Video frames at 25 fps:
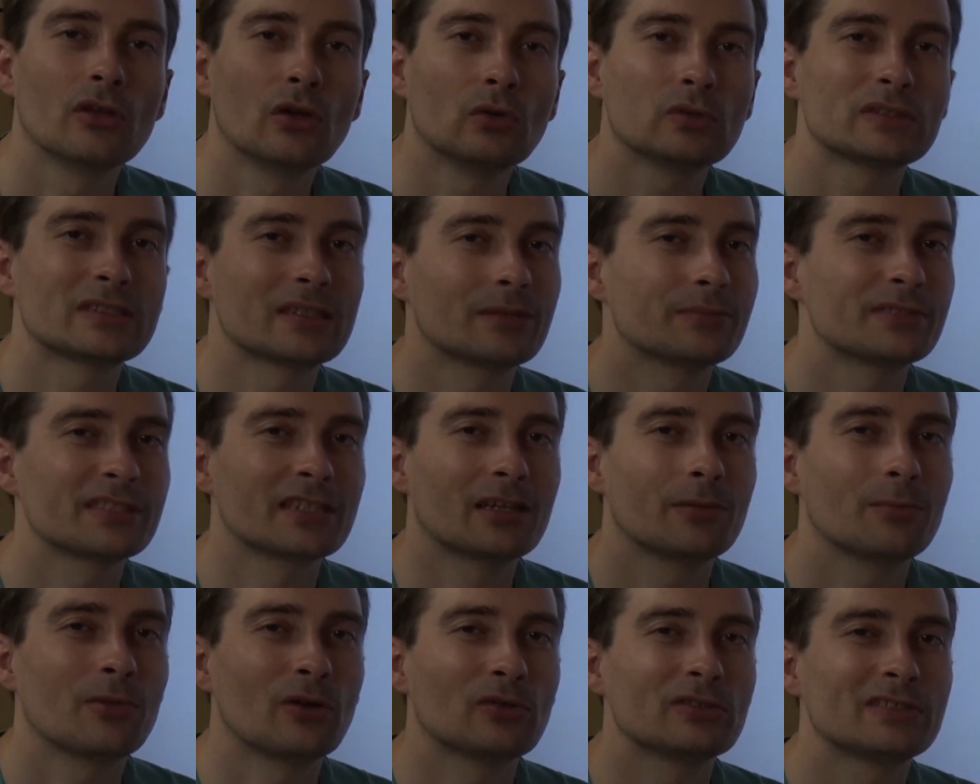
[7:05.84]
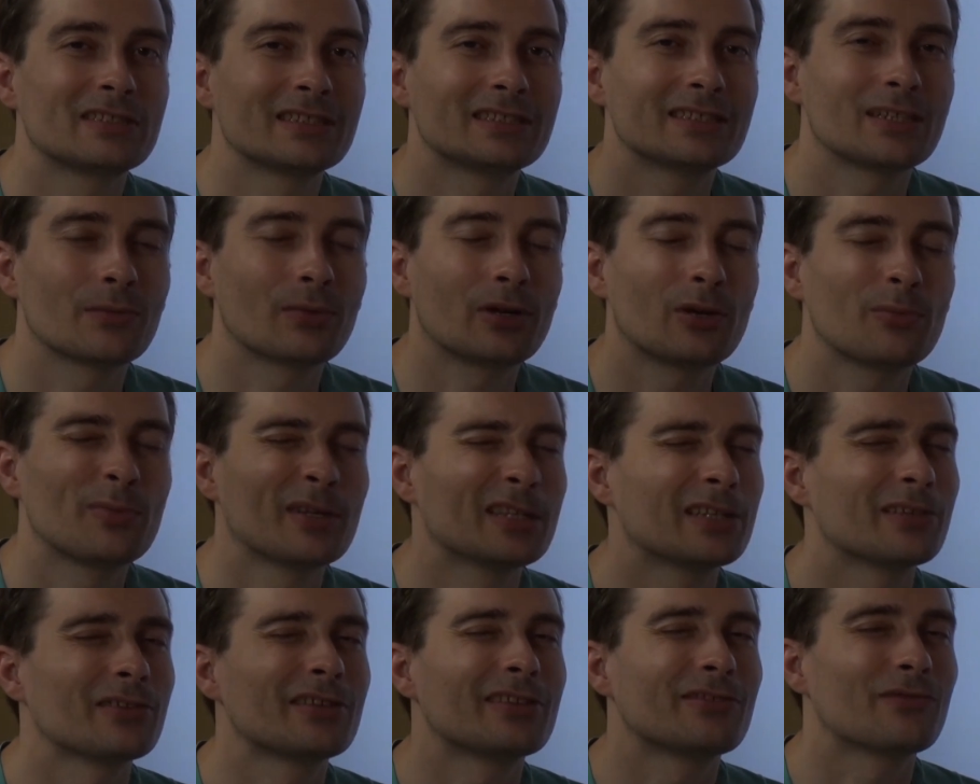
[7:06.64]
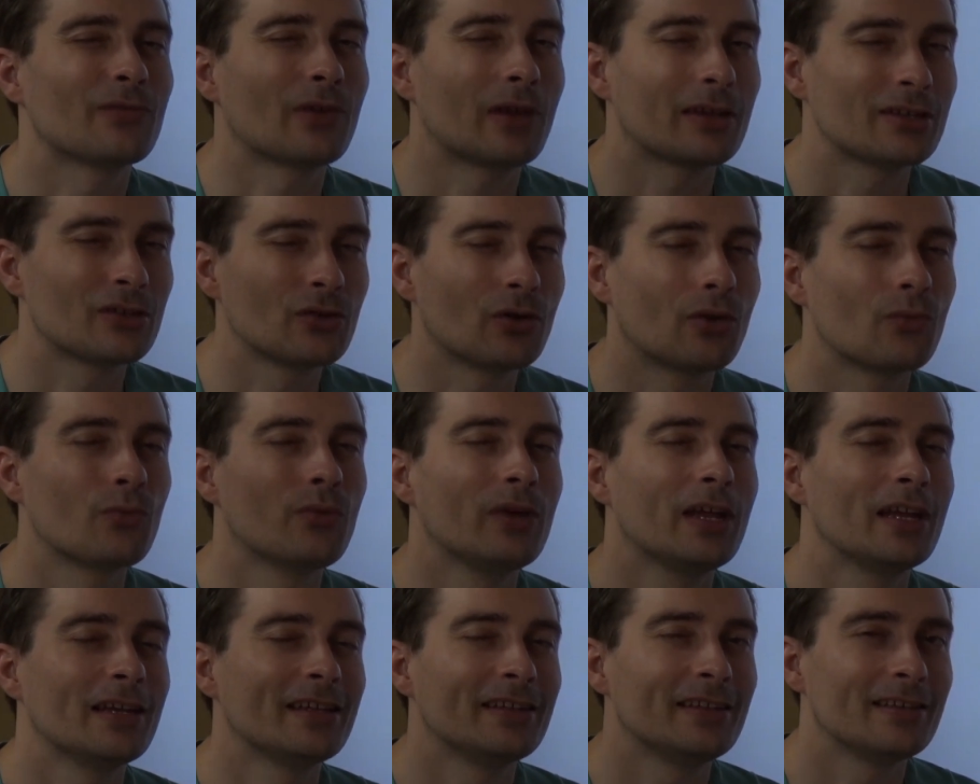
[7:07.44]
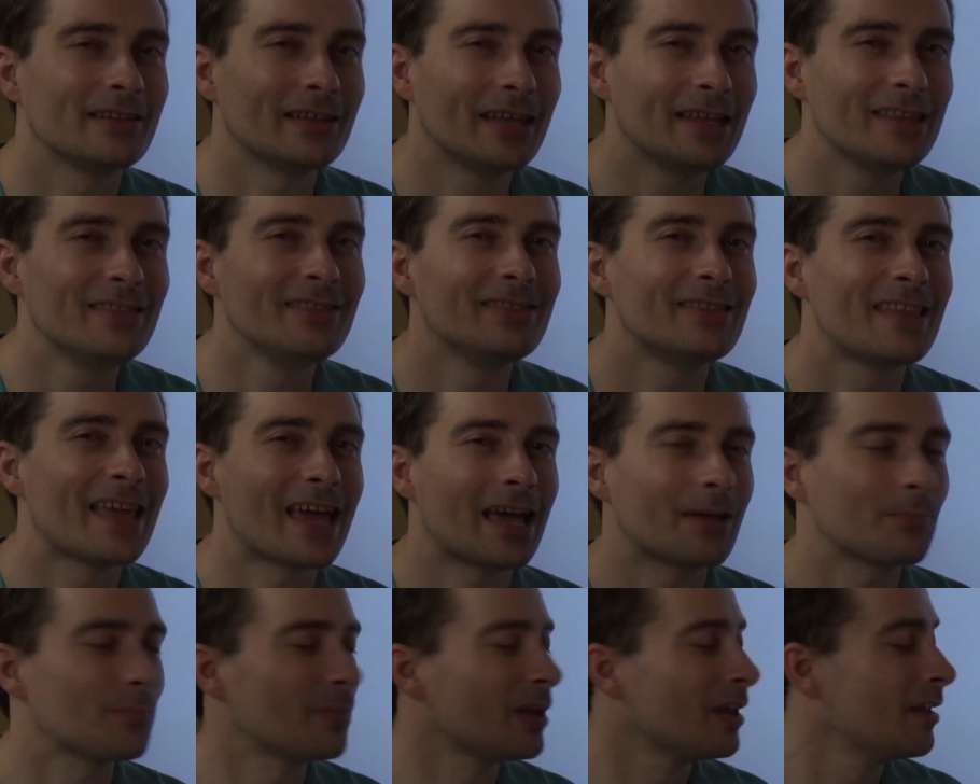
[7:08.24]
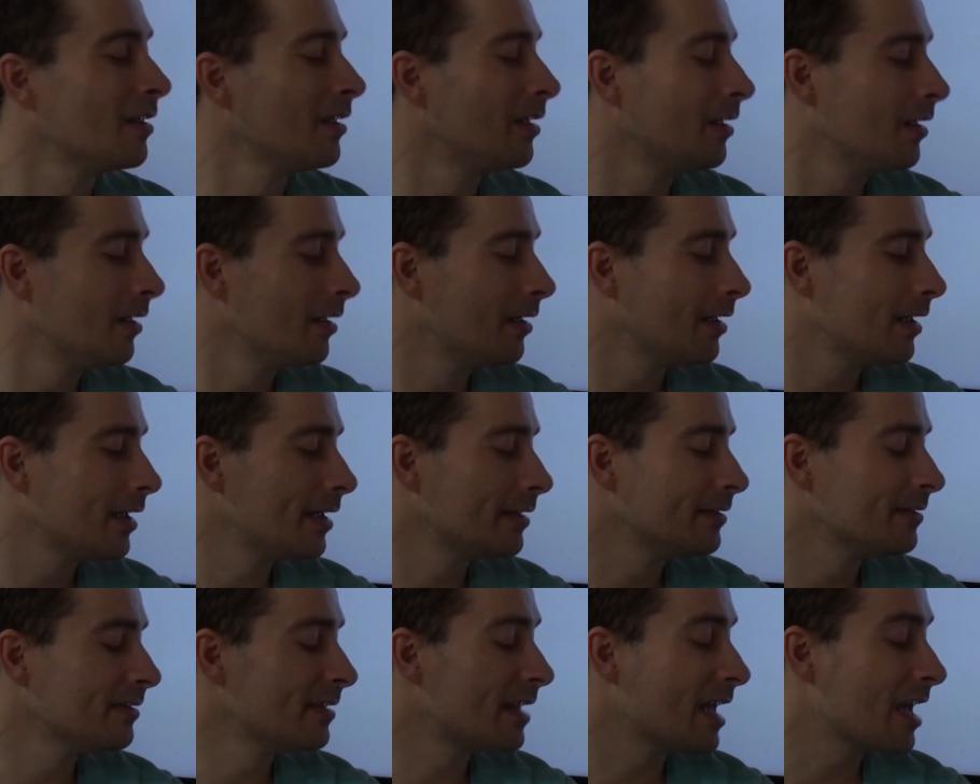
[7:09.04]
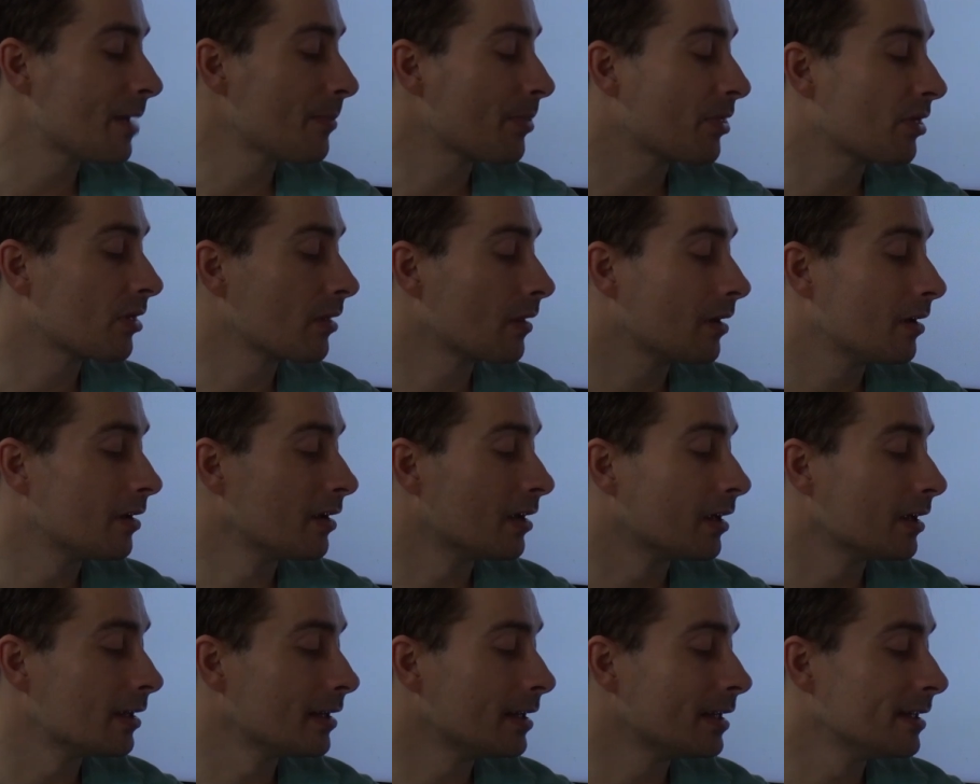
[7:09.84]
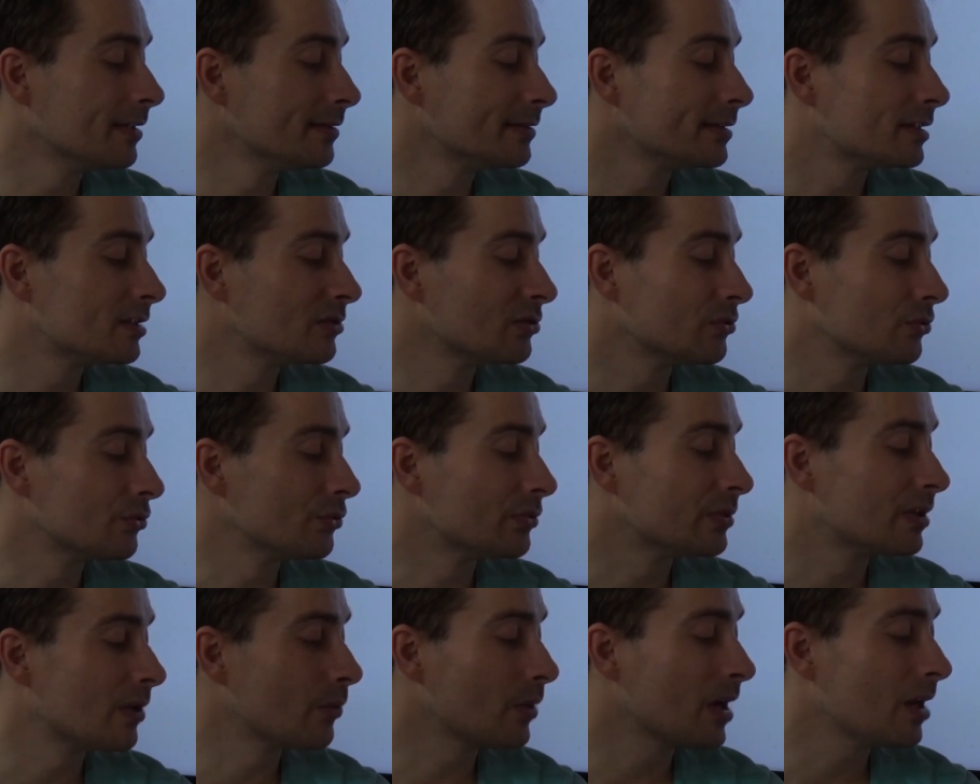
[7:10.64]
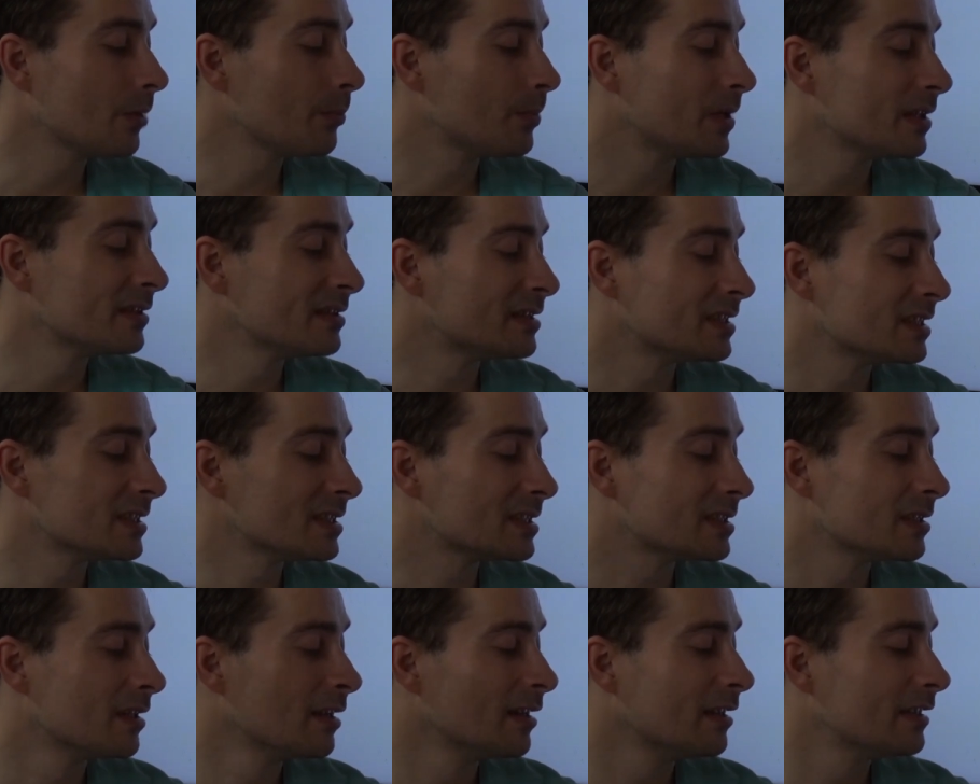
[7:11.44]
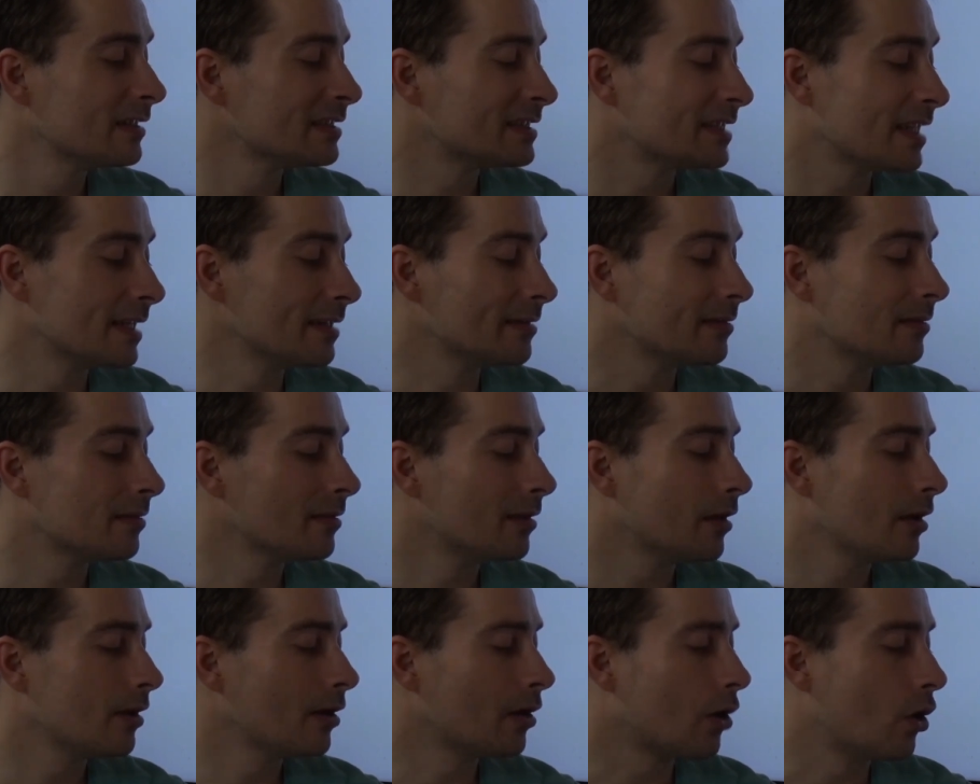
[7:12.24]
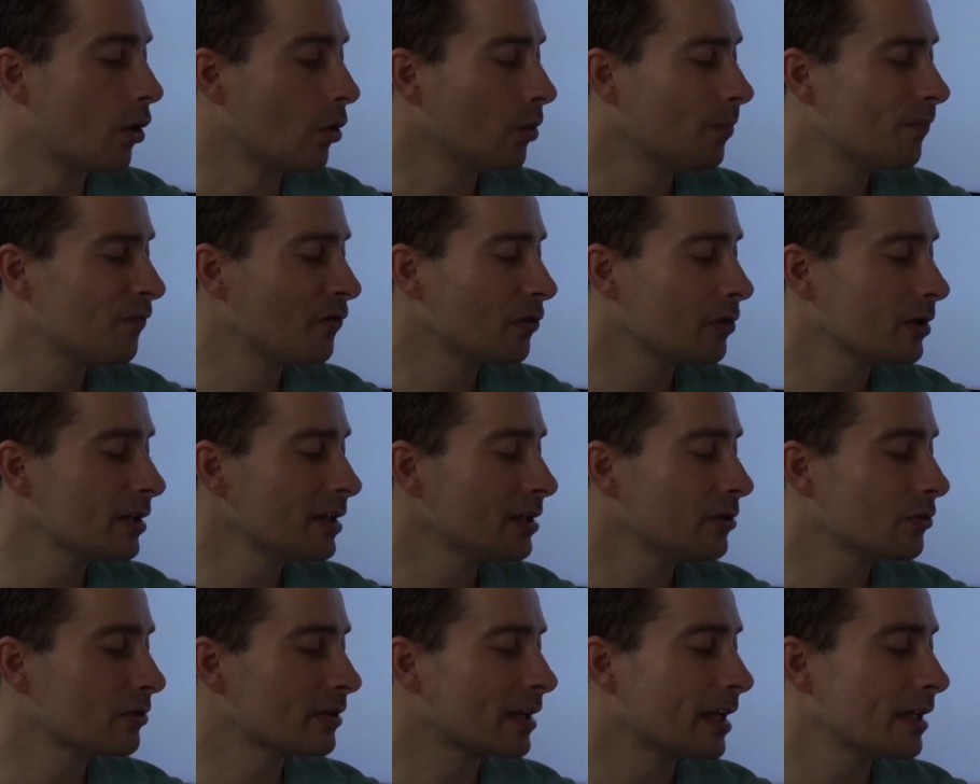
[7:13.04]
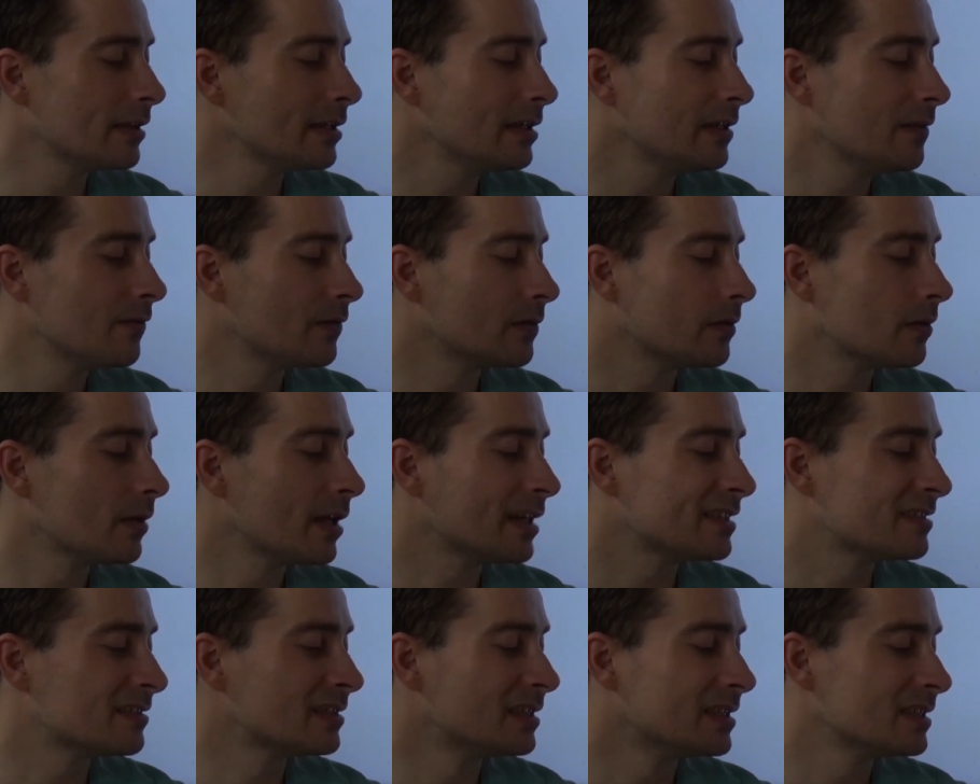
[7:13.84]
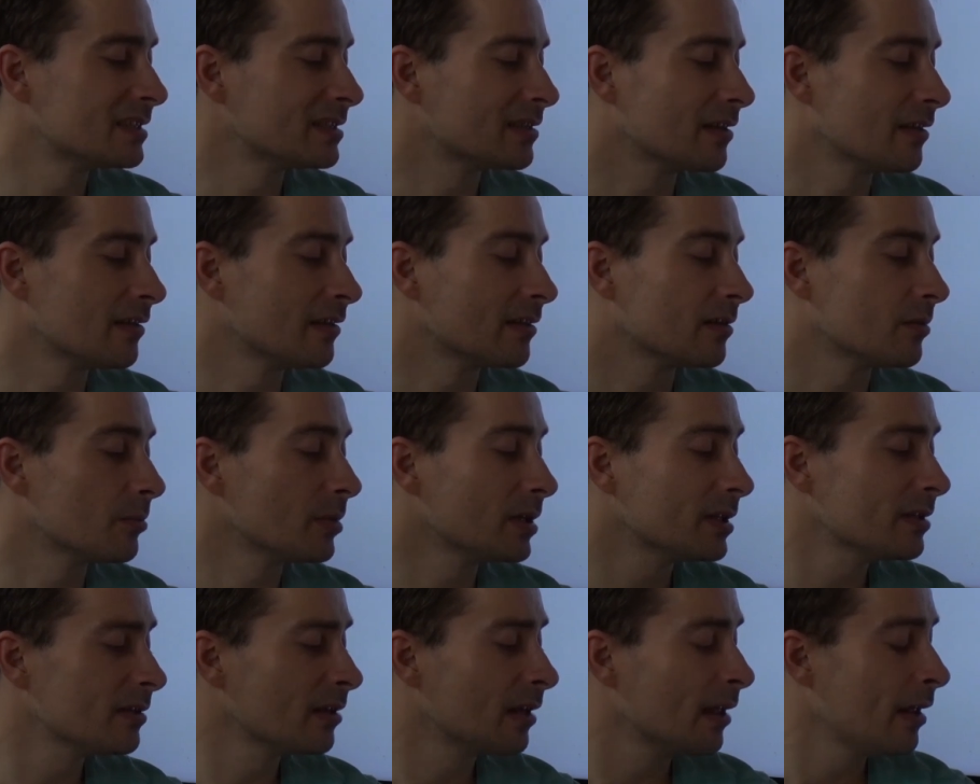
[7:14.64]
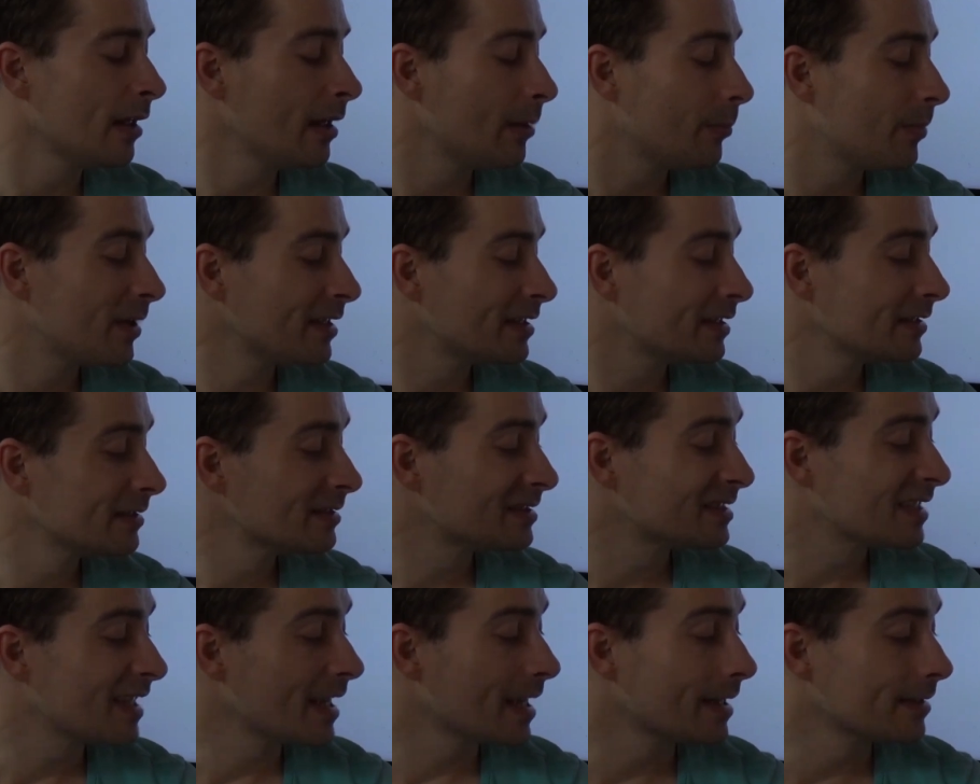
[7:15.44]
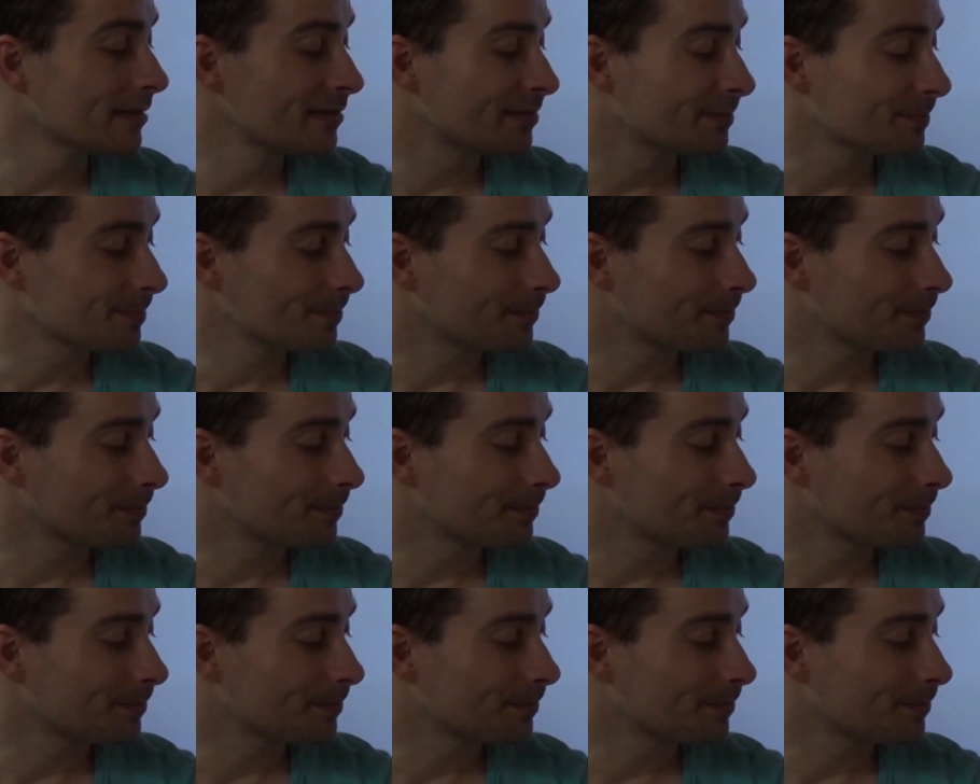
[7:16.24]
know something about this development and you're really in depth into development, then hopefully you can even assist a little bit. But in the end,